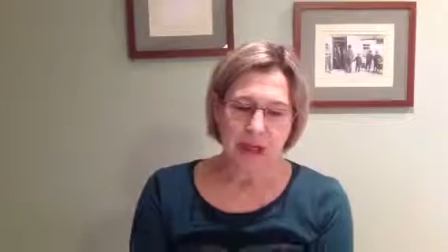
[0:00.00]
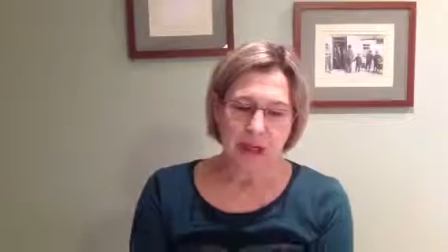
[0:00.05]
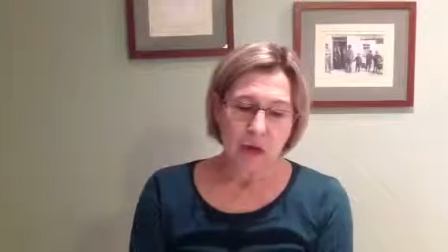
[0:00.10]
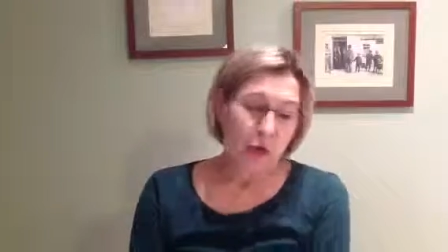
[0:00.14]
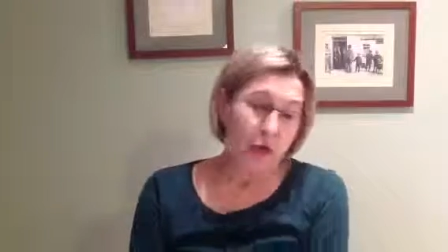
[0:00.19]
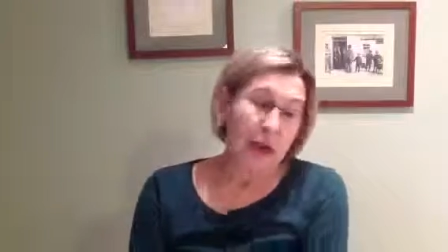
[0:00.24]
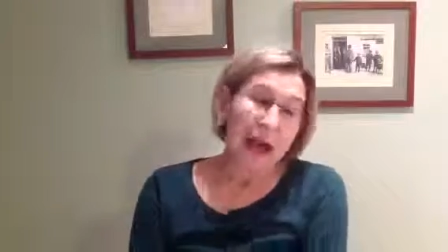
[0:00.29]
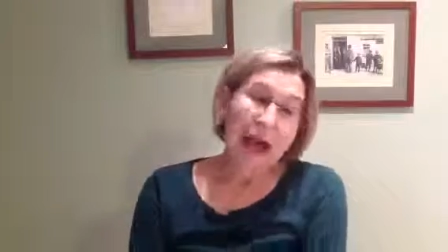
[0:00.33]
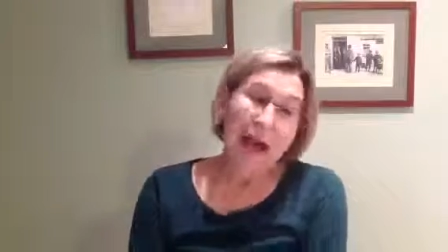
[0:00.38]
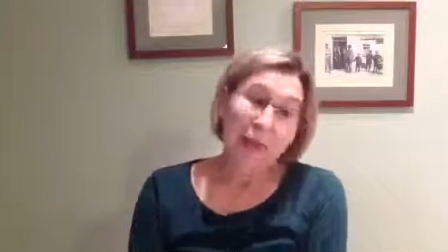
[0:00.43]

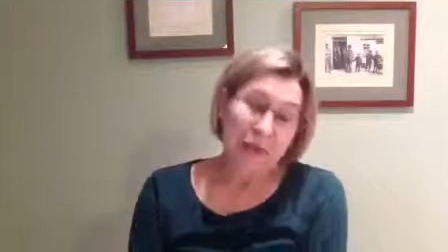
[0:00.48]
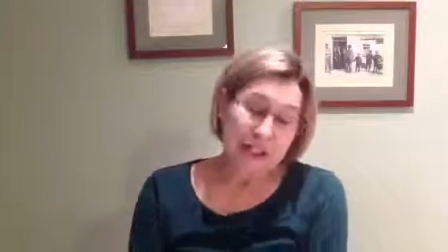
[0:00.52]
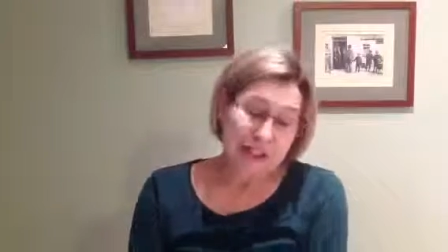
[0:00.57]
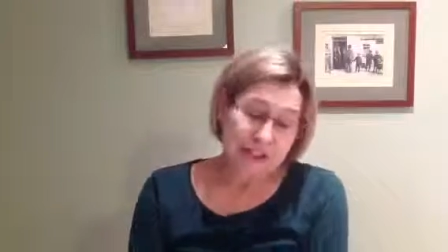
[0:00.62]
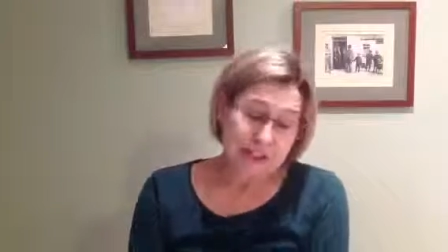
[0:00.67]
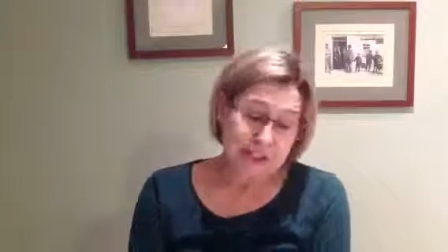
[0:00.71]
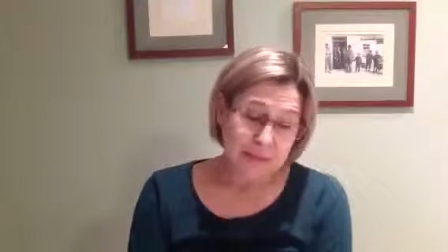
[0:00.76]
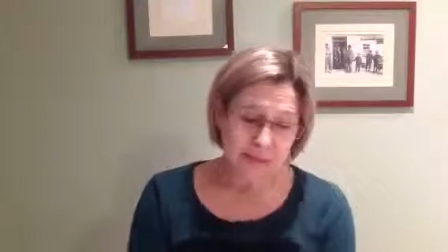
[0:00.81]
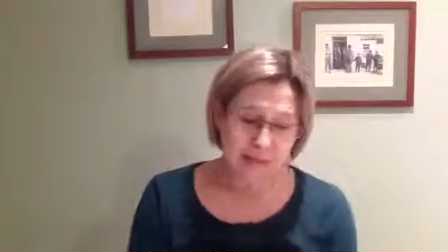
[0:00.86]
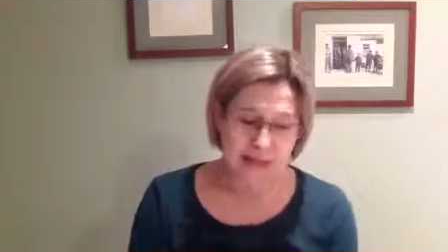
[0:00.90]
or
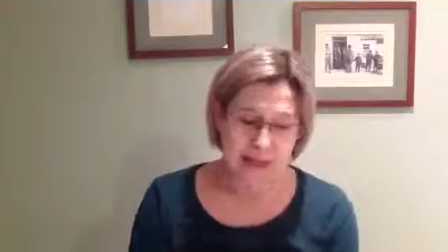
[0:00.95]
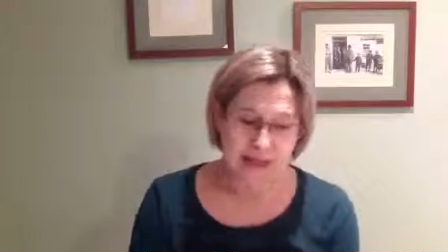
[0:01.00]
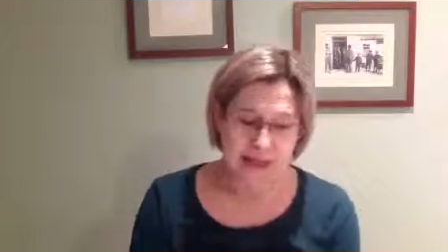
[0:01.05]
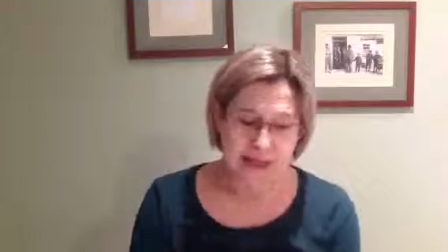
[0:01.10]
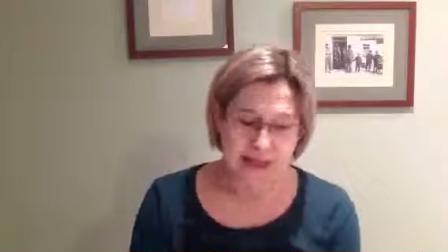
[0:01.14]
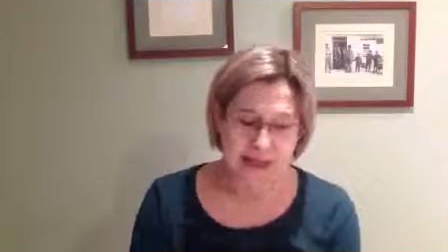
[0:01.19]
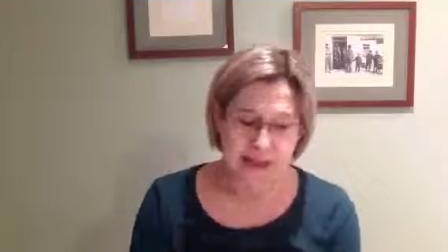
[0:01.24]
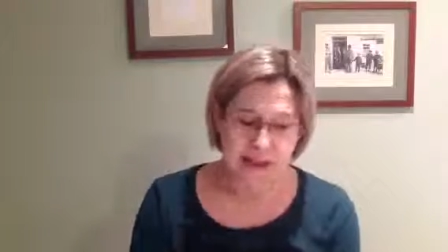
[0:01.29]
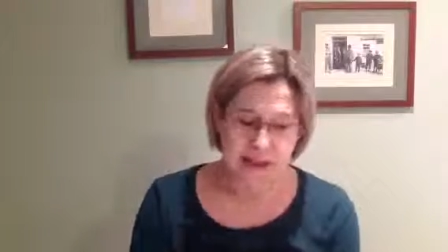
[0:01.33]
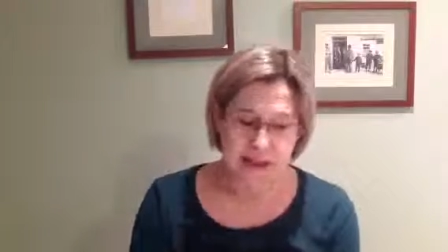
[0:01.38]
habits,
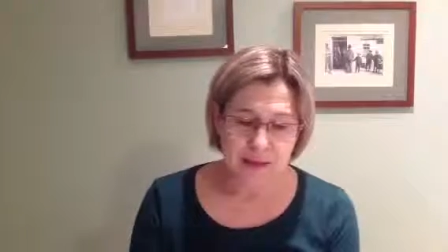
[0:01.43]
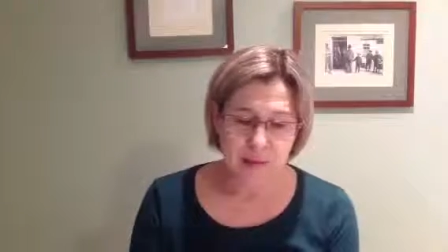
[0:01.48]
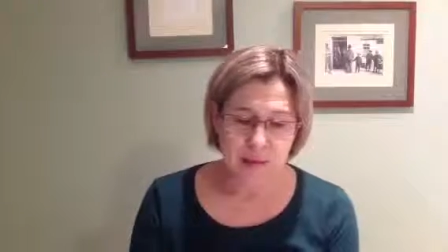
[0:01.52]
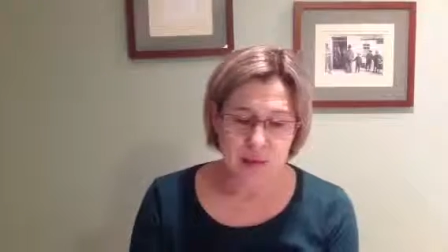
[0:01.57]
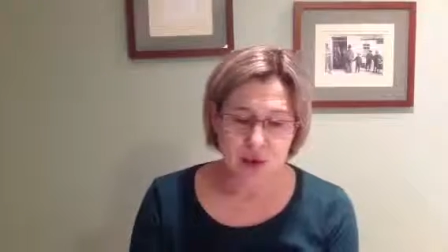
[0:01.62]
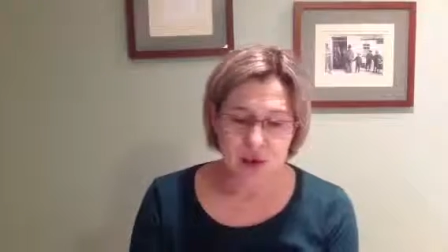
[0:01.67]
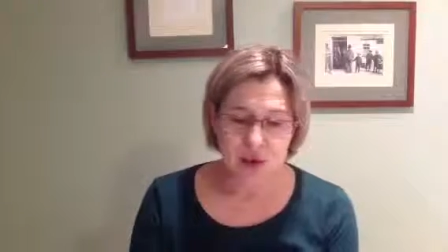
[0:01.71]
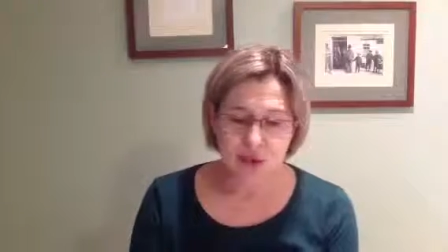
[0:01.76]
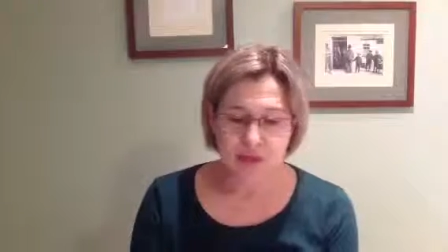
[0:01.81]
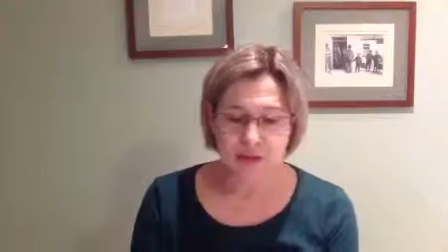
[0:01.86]
seeing them
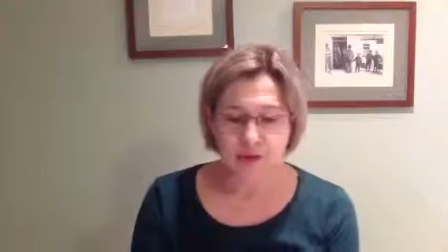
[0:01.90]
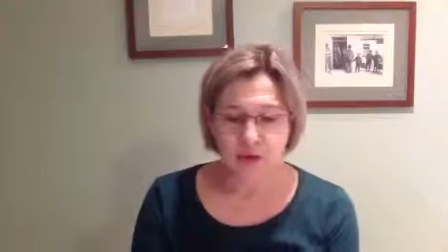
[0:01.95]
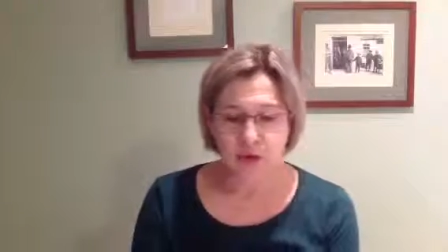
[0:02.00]
more as a